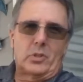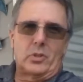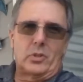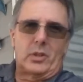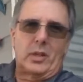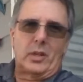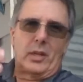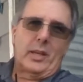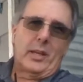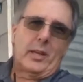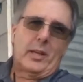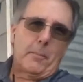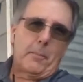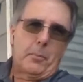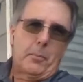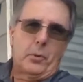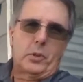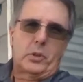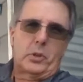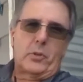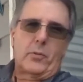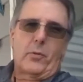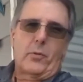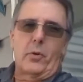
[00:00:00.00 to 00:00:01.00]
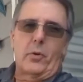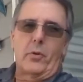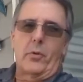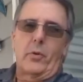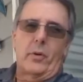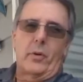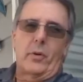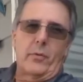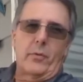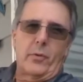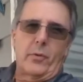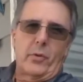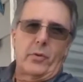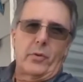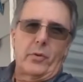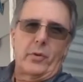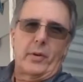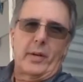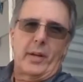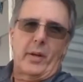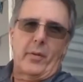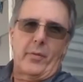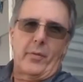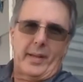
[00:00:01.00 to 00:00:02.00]
you're going to get pushed further and further
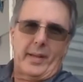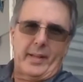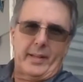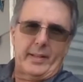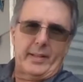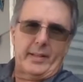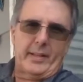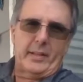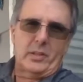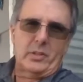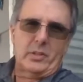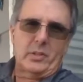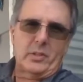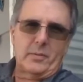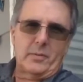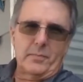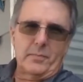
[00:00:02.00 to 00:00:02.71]
down that list.